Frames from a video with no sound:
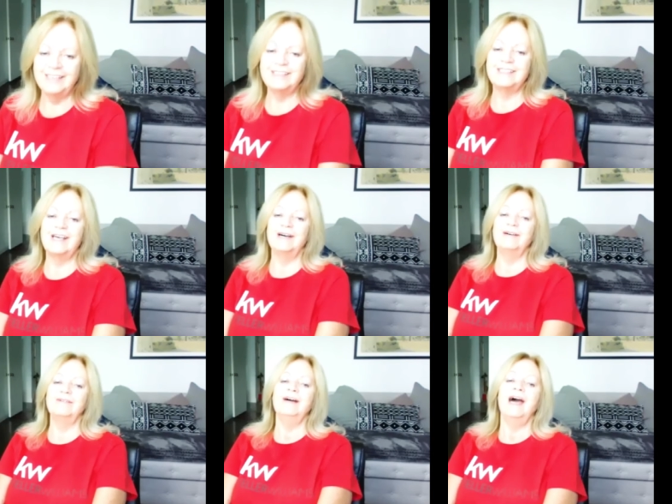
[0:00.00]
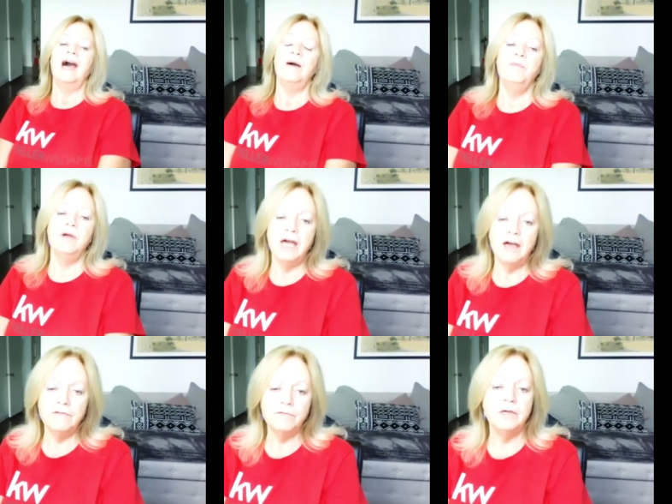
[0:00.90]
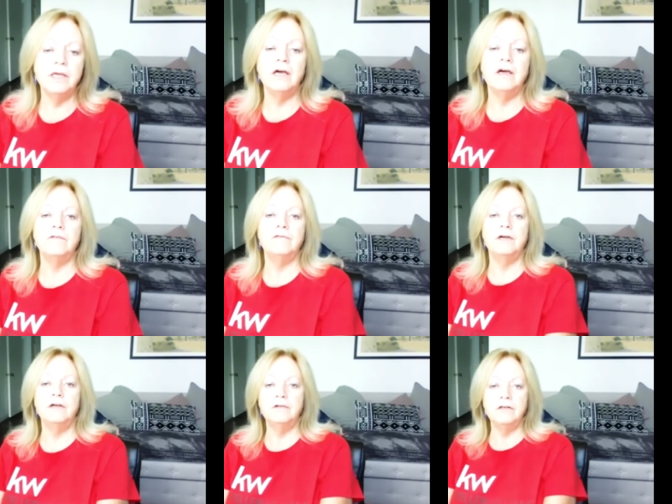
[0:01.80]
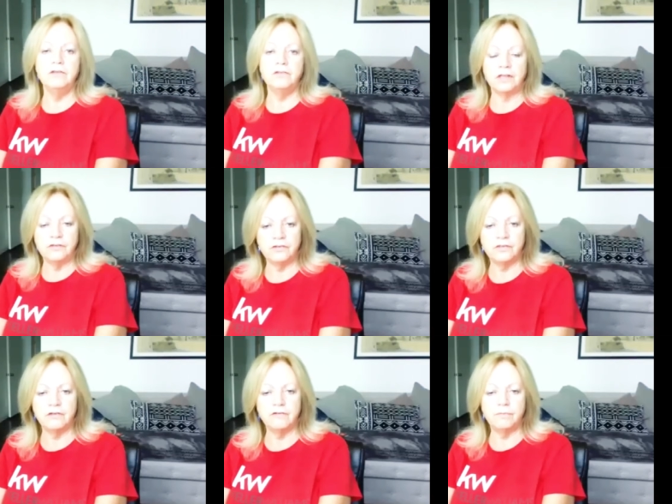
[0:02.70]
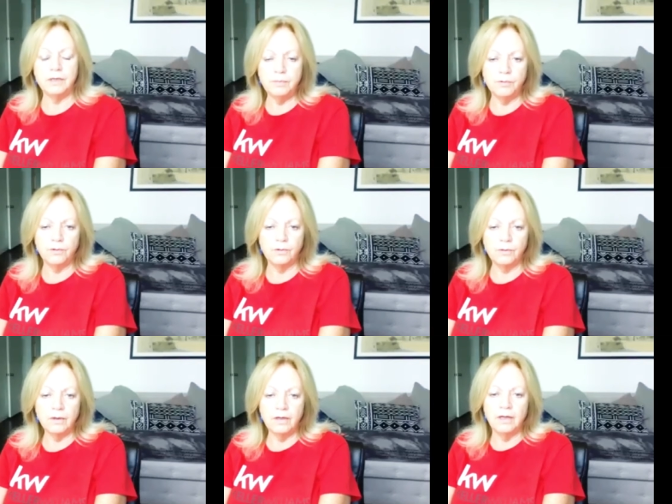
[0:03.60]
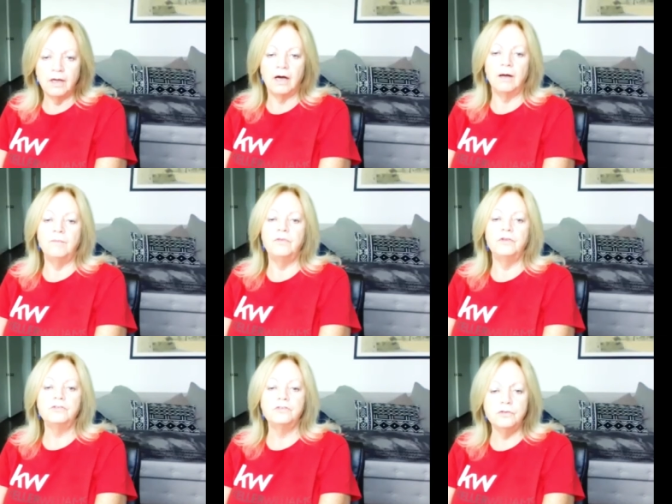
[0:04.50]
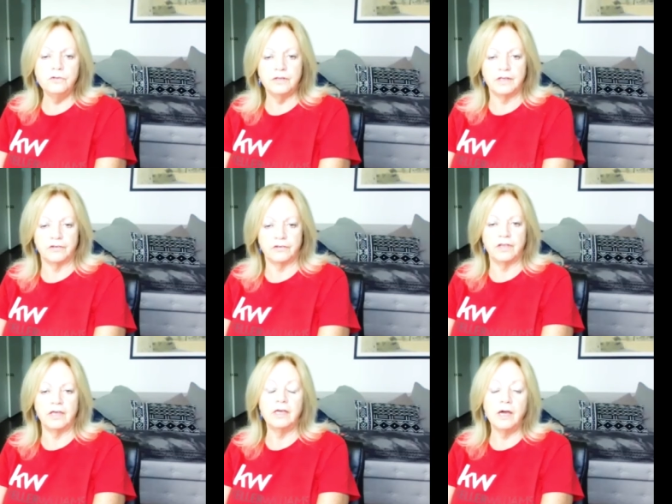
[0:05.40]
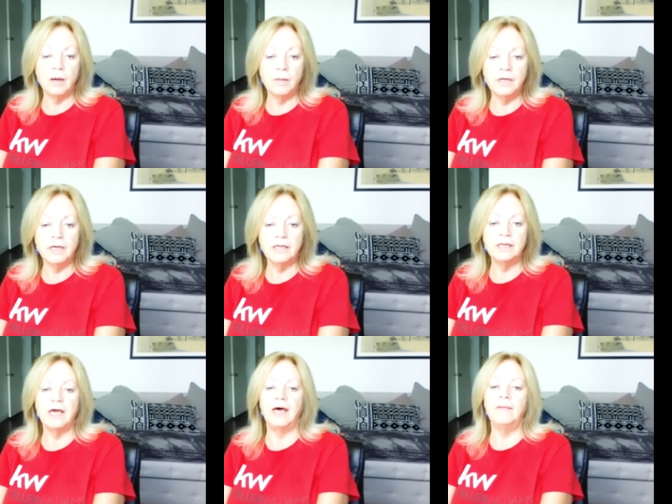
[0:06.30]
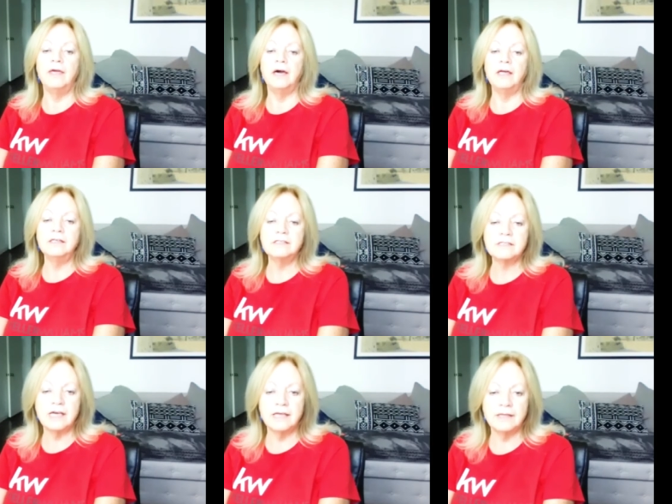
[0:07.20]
and so, and we have we have very sensitive people um, that do this. They come in and they understand